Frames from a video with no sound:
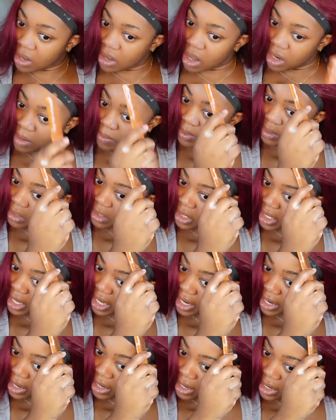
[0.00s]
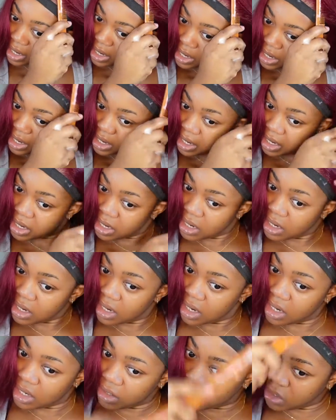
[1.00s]
all up to the hair,
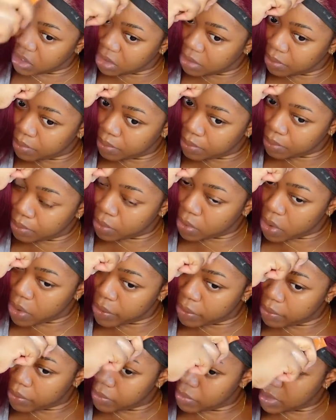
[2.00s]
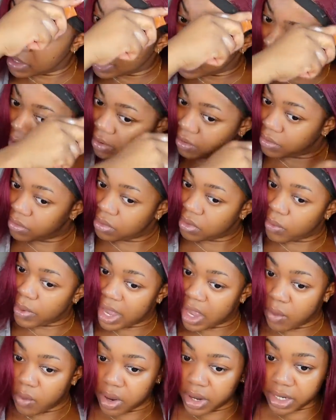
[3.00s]
and just comb the hair the
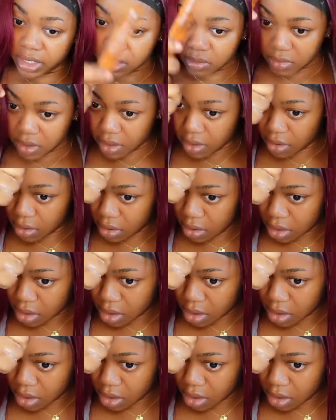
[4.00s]
way I want it to be.